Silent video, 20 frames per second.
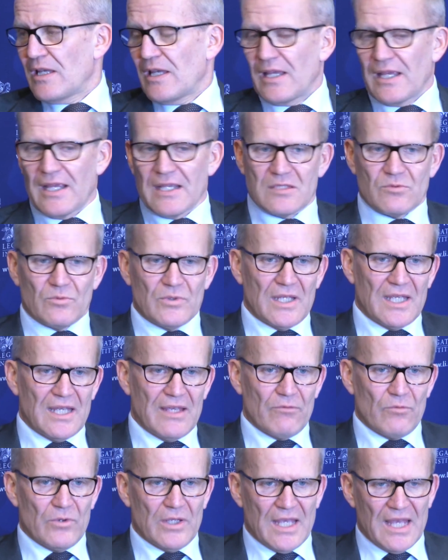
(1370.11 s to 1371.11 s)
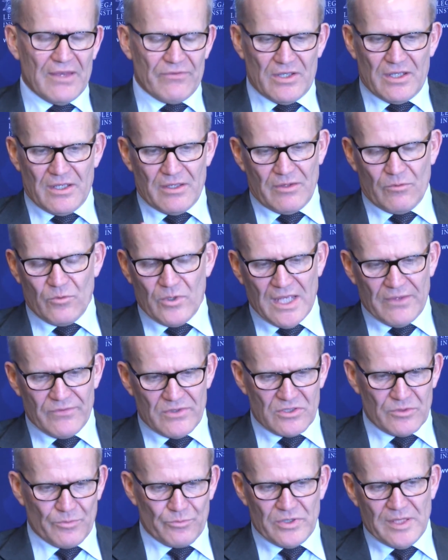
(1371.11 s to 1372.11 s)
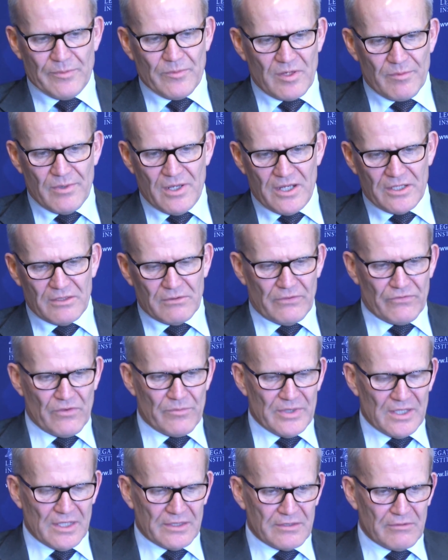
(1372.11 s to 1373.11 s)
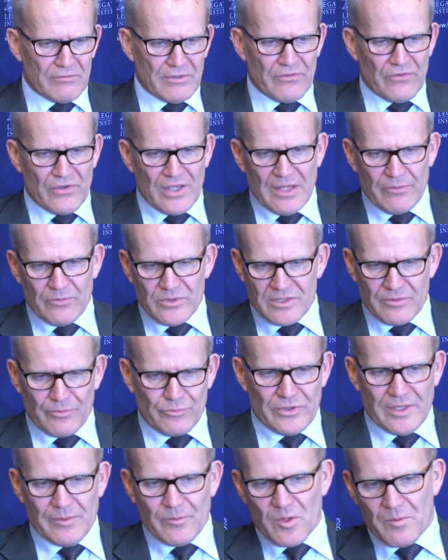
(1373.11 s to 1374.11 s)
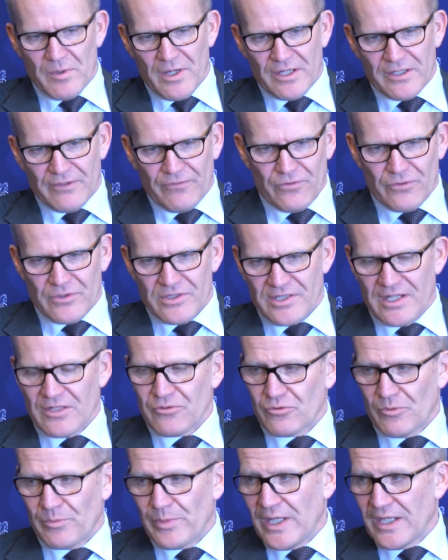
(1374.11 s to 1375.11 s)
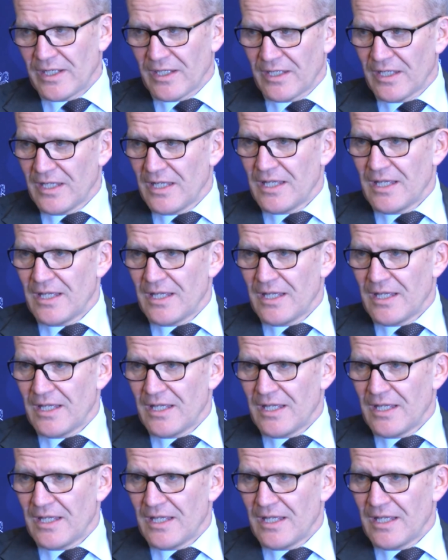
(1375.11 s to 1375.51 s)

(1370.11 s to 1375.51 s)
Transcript: as we have, we have, a, we have a supreme commander of a military, we have a supreme commander for a central bank.